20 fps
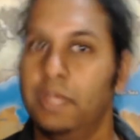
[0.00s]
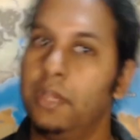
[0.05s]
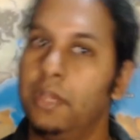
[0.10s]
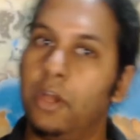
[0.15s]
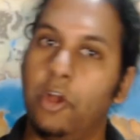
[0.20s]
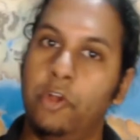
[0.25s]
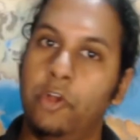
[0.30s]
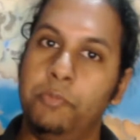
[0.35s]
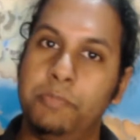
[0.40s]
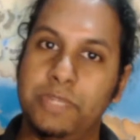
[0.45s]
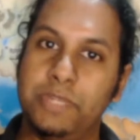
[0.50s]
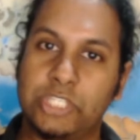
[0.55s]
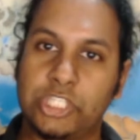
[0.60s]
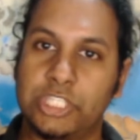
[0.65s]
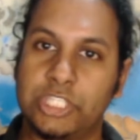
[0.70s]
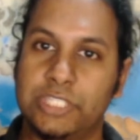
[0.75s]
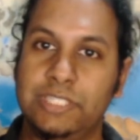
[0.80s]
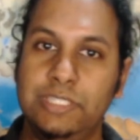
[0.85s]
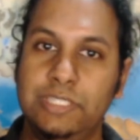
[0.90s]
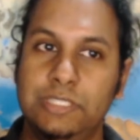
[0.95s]

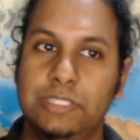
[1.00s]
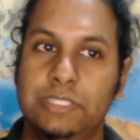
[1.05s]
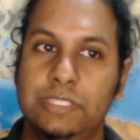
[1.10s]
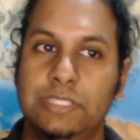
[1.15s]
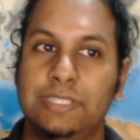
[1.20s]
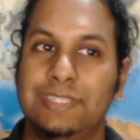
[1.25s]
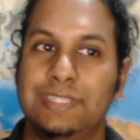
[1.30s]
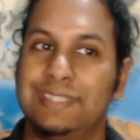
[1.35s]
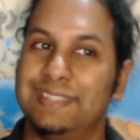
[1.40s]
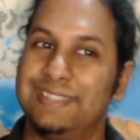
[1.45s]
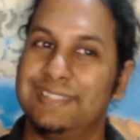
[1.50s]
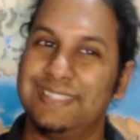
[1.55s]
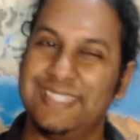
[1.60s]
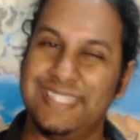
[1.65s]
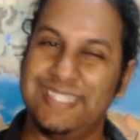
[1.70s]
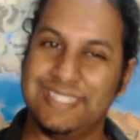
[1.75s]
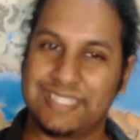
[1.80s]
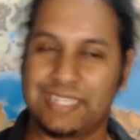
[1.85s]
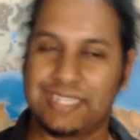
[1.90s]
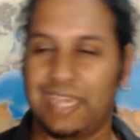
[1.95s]
Omission
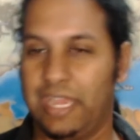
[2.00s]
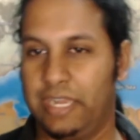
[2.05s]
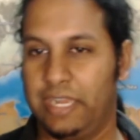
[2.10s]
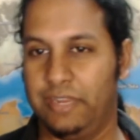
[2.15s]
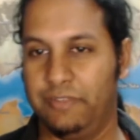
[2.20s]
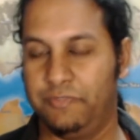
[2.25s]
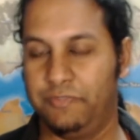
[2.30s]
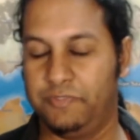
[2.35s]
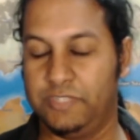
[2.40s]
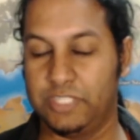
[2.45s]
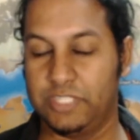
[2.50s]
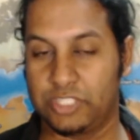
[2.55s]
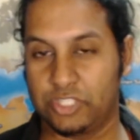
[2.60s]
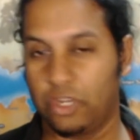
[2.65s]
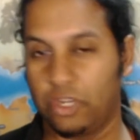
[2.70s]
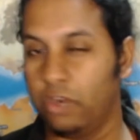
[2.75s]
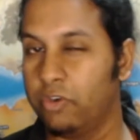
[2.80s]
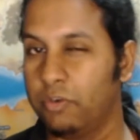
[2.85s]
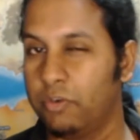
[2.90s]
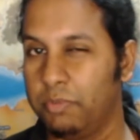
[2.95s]
is kind of
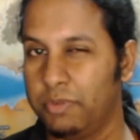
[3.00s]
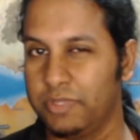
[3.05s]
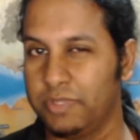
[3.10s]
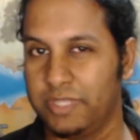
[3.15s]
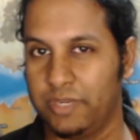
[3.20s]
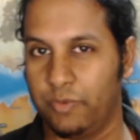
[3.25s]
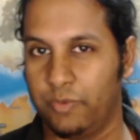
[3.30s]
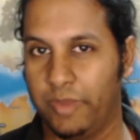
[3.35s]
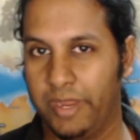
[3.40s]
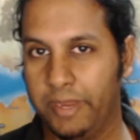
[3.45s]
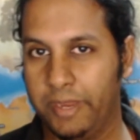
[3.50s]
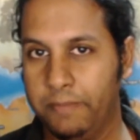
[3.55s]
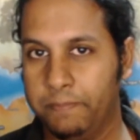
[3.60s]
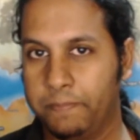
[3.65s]
dishonorable in a way,